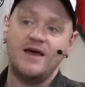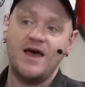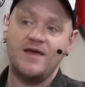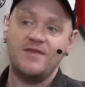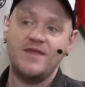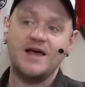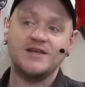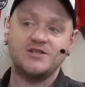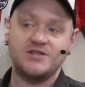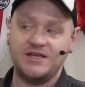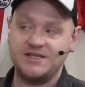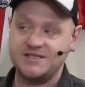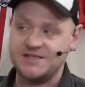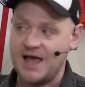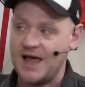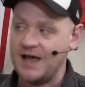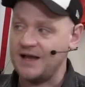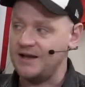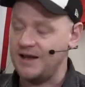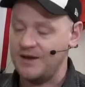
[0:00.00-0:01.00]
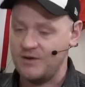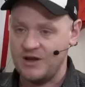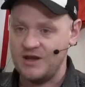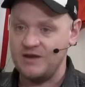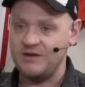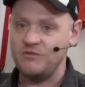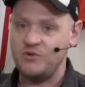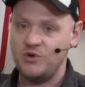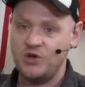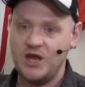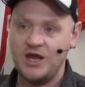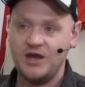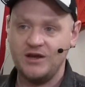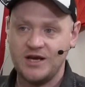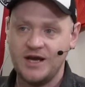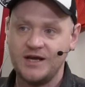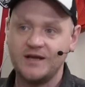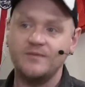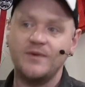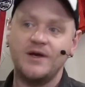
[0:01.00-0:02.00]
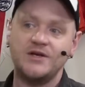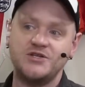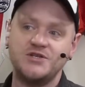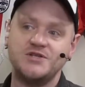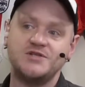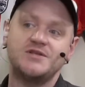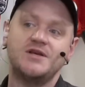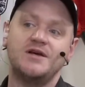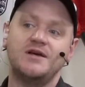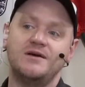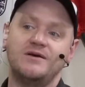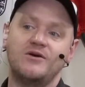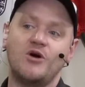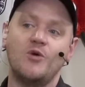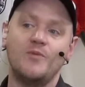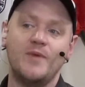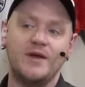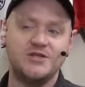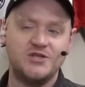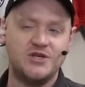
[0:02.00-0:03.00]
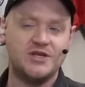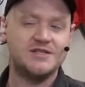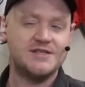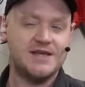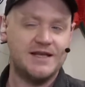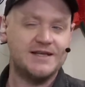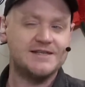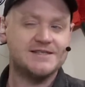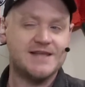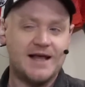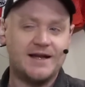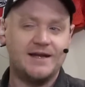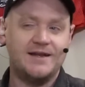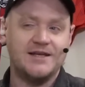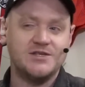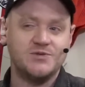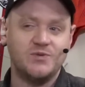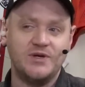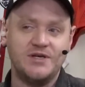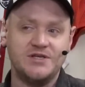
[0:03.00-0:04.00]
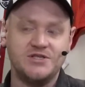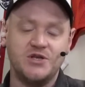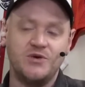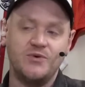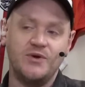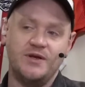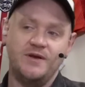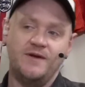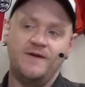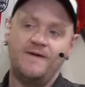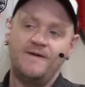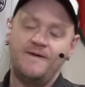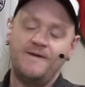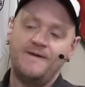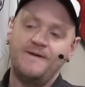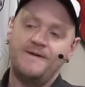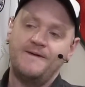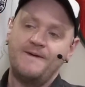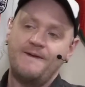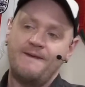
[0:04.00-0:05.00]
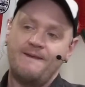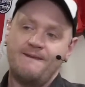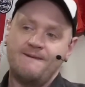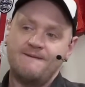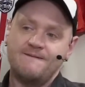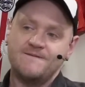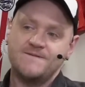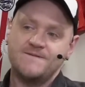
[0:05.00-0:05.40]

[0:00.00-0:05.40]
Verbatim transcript: and that's exactly when you, you hear Jahanbakhsh's uh, comments, you can tell exactly that's what he's doing. Yeah, we we